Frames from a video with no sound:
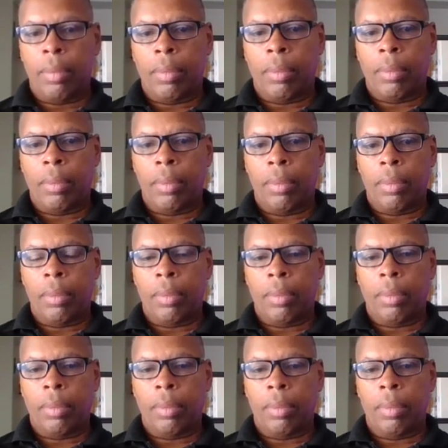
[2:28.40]

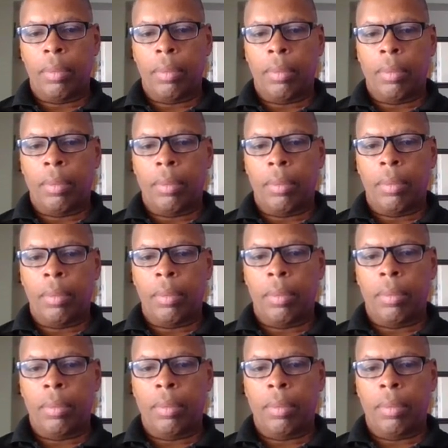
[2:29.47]

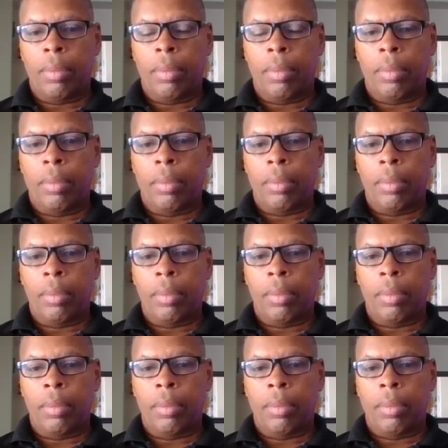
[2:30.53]

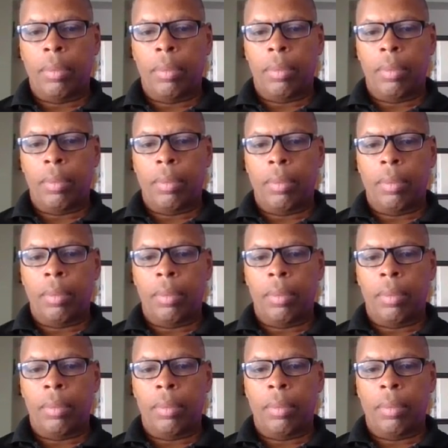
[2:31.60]

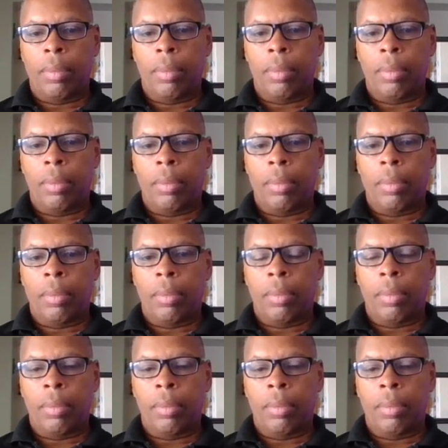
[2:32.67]
[no speech]